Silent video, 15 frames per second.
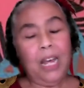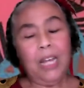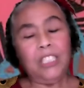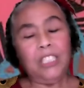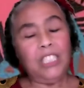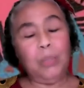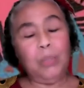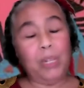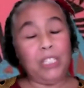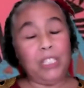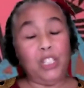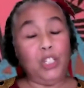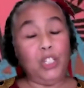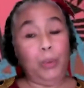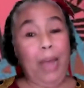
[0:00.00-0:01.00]
She
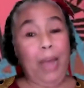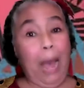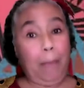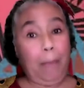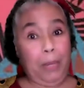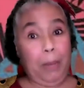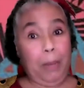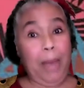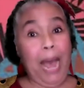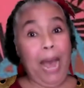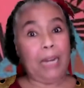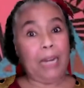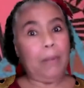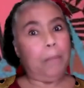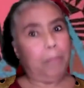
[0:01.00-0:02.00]
wasn't too happy
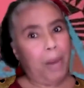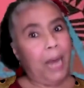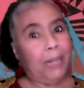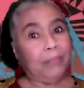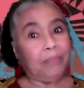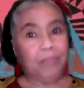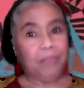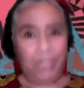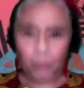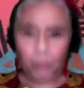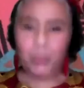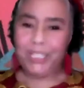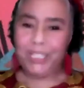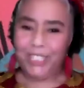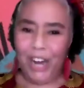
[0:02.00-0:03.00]
about it, but it
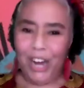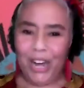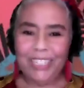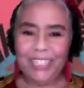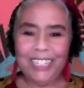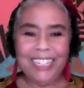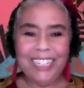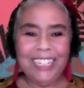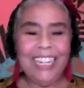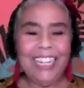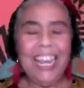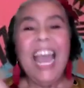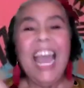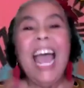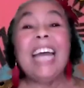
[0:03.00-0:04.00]
was done.
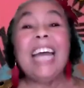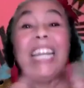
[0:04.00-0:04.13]
And